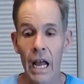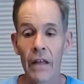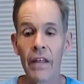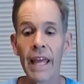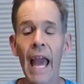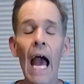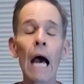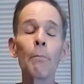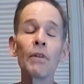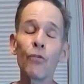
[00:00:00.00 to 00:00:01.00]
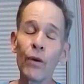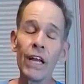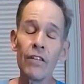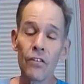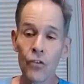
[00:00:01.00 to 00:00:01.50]
The gap
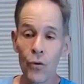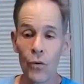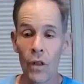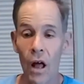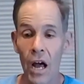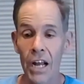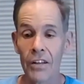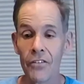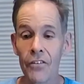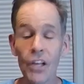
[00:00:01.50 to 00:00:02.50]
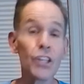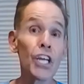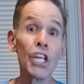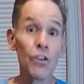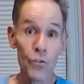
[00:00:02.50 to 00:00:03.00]
between the two lines
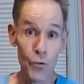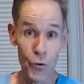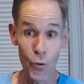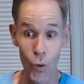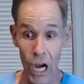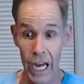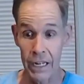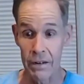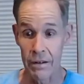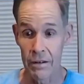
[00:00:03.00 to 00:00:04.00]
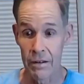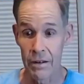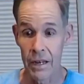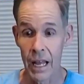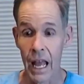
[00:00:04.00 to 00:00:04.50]
continues to widen.
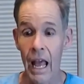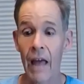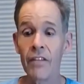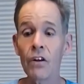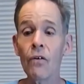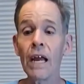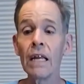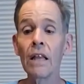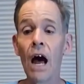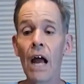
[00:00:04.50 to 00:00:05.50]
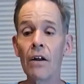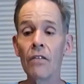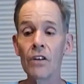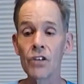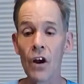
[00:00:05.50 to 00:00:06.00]
And the gray line on
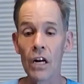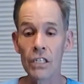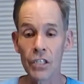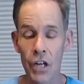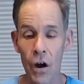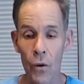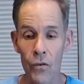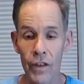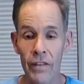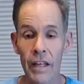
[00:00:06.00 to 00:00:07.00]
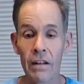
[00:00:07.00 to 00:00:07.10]
the chart shows that the